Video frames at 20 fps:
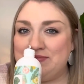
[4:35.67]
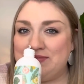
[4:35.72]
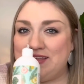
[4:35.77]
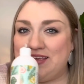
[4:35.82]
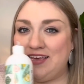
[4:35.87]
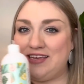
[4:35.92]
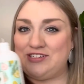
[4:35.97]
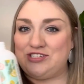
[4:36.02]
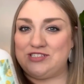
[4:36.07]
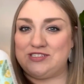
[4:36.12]

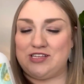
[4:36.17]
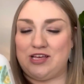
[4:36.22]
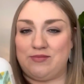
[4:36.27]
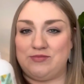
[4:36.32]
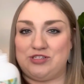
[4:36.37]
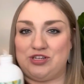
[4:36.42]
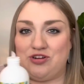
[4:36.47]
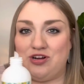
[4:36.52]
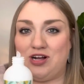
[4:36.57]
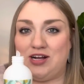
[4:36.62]
it just
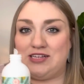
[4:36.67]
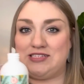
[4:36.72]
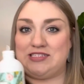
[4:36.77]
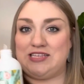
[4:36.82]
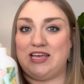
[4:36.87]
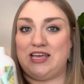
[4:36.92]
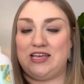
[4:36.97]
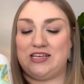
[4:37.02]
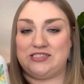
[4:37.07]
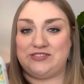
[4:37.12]
comes across
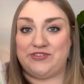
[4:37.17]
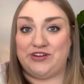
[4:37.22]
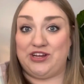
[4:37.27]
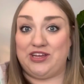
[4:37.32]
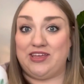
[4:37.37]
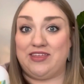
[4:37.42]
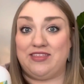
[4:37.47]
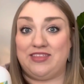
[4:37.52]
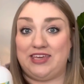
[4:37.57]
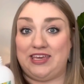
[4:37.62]
as very
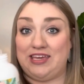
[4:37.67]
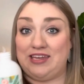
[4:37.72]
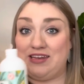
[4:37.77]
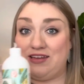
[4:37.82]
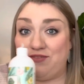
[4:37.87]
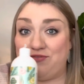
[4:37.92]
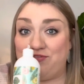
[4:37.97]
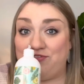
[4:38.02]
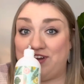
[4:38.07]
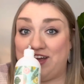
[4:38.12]
clean
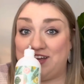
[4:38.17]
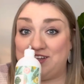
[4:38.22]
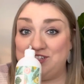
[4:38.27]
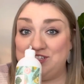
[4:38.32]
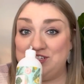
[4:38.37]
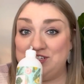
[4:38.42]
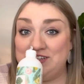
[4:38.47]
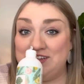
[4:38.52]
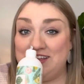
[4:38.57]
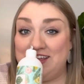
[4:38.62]
and
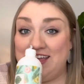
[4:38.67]
fresh.